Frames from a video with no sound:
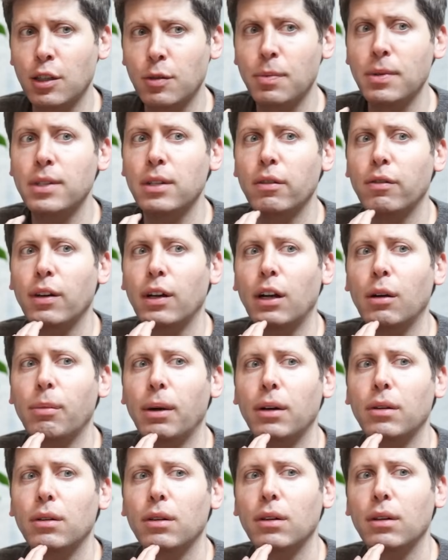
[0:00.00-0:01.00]
specific
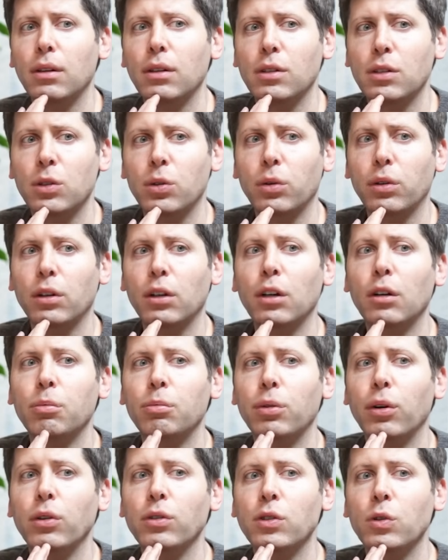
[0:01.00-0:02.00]
about the Sora
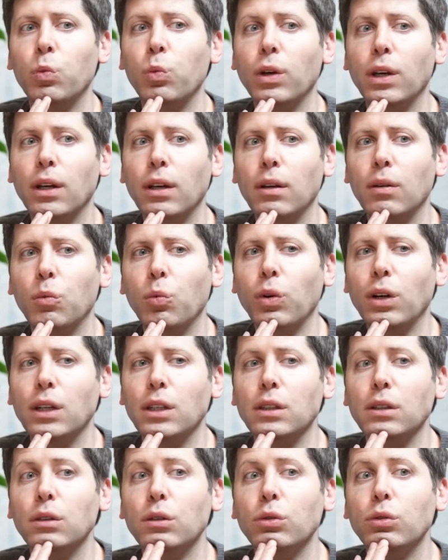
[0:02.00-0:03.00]
approach, we
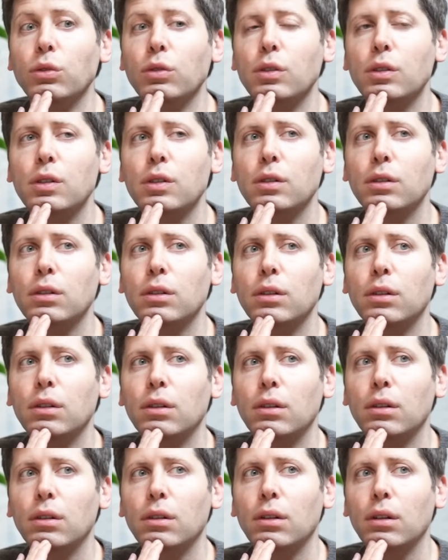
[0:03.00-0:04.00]
use
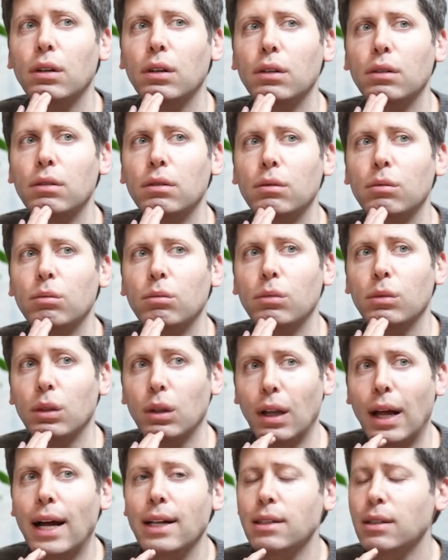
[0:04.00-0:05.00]

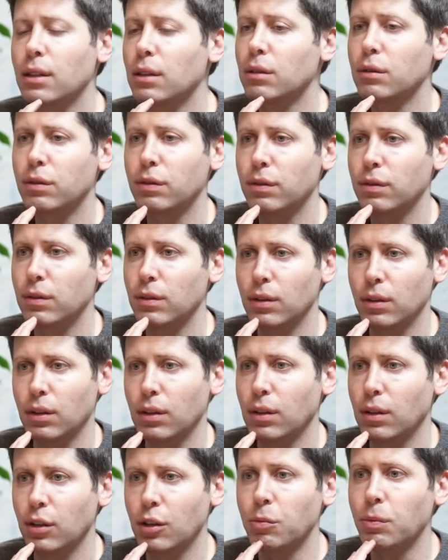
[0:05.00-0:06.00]
lots of
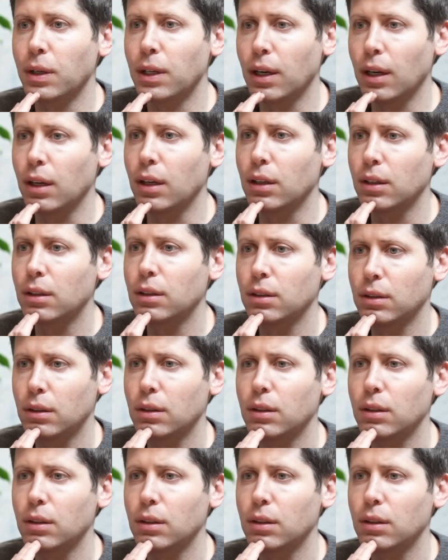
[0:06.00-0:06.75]
human data